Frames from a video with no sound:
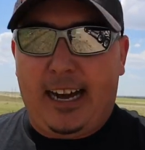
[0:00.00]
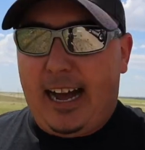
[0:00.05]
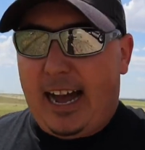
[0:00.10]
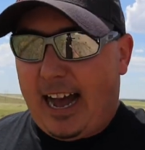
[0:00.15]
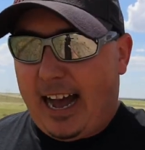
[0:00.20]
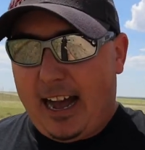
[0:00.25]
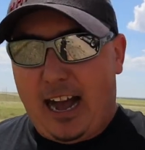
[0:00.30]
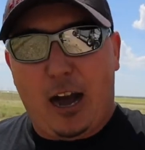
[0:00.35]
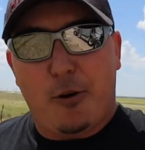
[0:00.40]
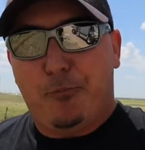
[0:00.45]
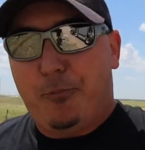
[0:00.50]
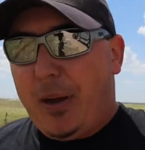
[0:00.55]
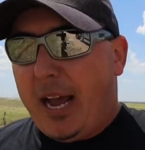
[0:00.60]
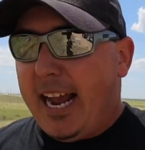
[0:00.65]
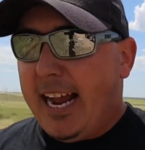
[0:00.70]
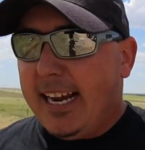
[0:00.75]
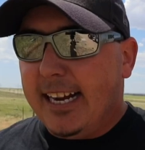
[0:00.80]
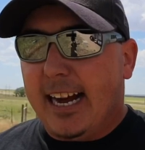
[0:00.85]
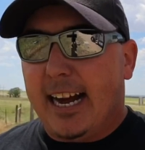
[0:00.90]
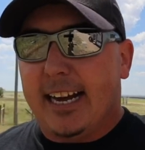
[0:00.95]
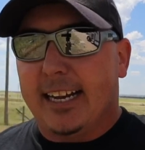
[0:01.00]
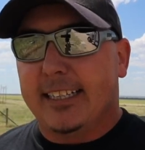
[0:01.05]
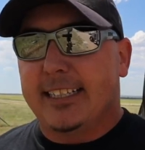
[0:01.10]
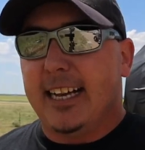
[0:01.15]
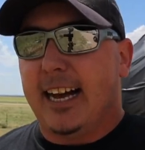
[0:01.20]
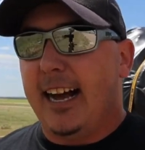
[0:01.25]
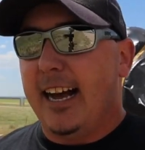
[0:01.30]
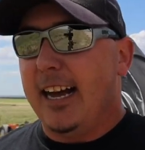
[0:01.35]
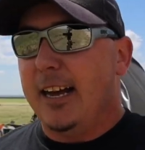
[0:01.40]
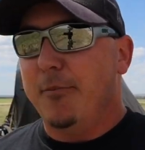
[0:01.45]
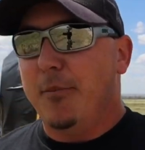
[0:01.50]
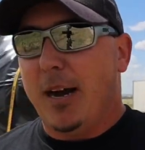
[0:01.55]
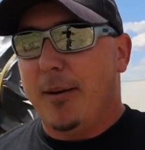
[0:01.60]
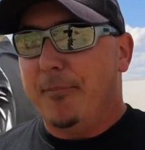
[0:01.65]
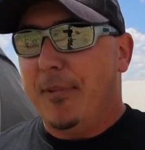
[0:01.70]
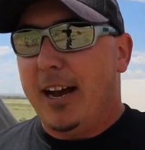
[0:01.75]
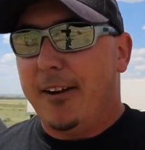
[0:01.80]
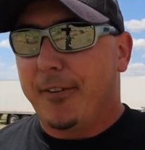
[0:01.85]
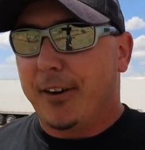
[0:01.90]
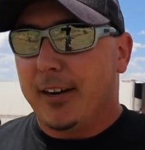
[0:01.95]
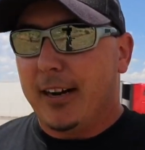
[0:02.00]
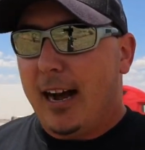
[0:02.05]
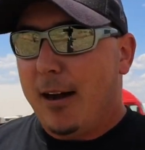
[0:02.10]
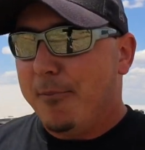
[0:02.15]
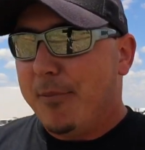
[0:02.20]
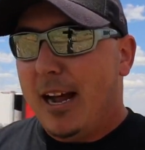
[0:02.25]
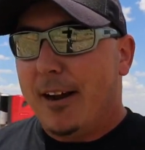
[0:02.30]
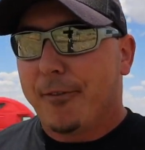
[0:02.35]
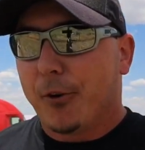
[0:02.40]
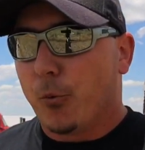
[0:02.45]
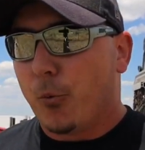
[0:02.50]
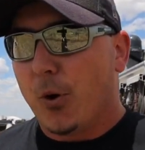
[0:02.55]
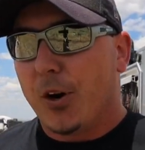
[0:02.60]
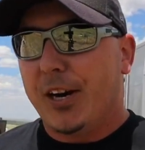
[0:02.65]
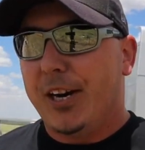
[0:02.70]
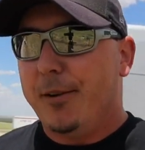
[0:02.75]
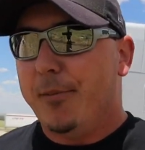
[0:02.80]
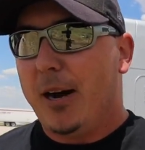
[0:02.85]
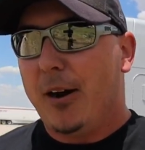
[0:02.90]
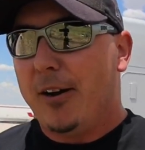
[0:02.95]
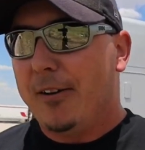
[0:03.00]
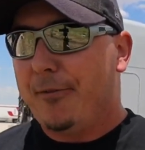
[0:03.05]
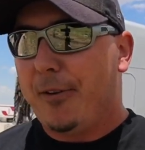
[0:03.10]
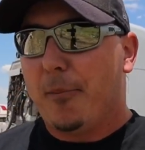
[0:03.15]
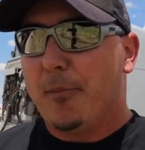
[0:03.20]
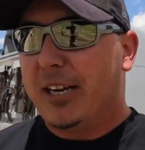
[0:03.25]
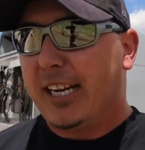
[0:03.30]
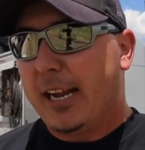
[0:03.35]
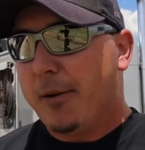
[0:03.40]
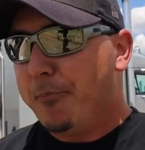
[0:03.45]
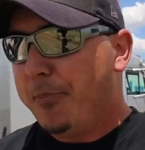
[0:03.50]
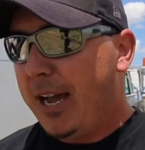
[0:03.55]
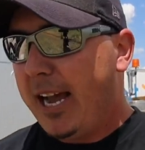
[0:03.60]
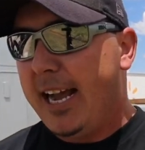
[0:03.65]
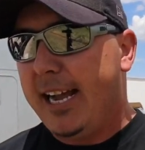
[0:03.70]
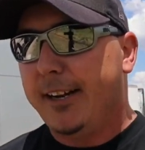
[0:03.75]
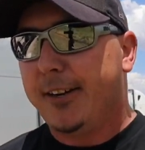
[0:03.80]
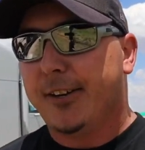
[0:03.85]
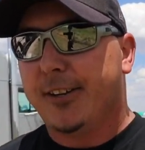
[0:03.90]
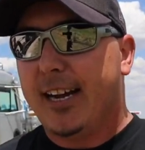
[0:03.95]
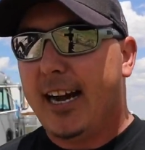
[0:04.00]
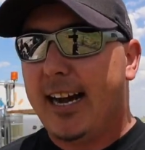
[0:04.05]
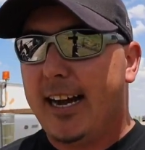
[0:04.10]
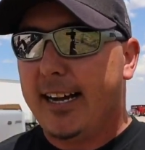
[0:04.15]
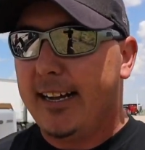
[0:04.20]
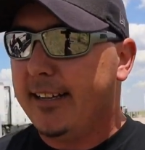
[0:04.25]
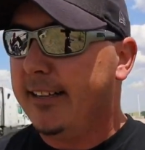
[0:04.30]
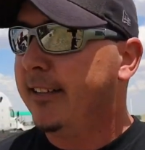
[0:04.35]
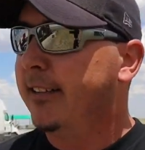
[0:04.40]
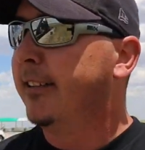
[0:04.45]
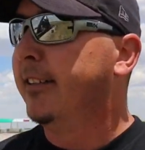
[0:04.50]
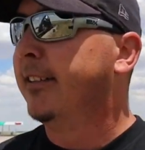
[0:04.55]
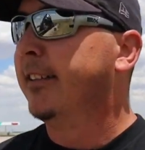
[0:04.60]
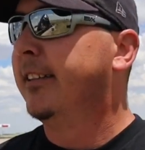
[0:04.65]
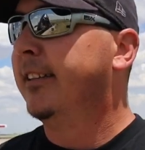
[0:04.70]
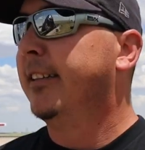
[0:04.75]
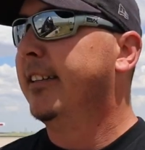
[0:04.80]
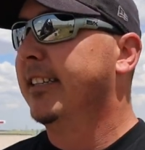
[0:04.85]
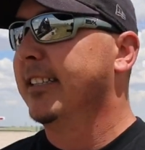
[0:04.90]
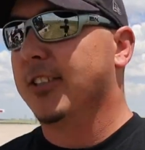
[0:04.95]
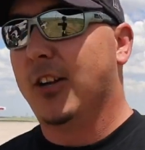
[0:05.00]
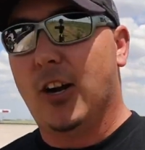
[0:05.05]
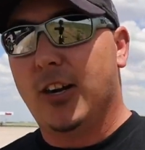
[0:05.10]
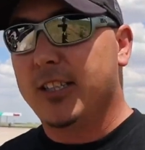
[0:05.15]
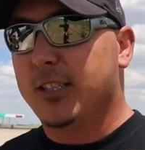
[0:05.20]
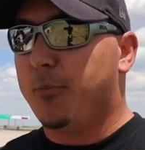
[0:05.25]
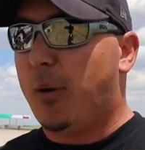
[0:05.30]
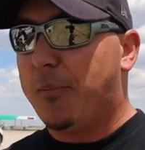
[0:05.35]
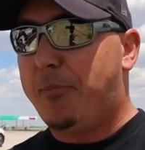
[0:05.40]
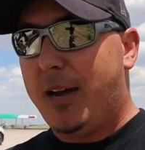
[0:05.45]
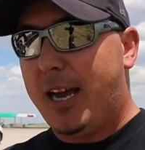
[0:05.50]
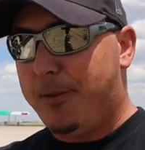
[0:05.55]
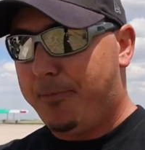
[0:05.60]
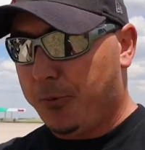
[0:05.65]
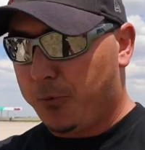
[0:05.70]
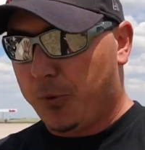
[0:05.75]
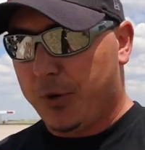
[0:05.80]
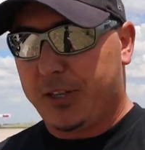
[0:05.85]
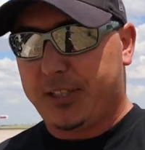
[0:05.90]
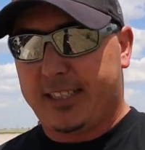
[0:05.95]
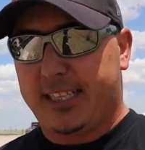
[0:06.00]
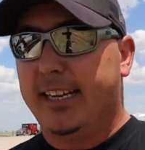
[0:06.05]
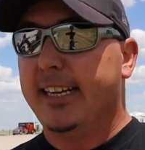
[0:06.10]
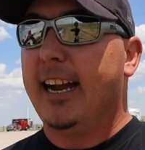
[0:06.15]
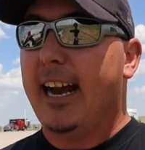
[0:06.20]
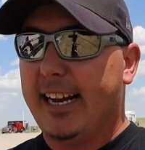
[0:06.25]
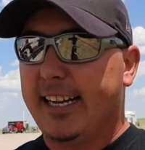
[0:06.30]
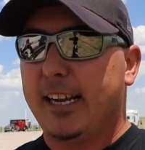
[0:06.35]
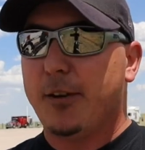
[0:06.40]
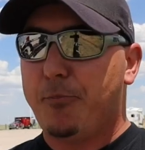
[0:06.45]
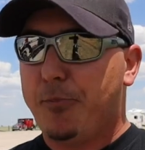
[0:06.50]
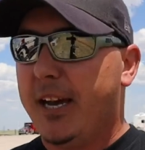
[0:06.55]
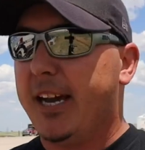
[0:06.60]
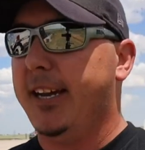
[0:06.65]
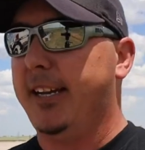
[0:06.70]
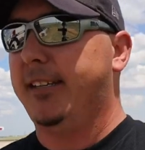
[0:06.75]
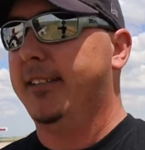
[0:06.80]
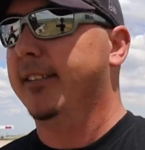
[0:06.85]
I'm paid on time. I'm never worried about if I'm gonna get paid or not. As long as my paperwork's in, I get paid.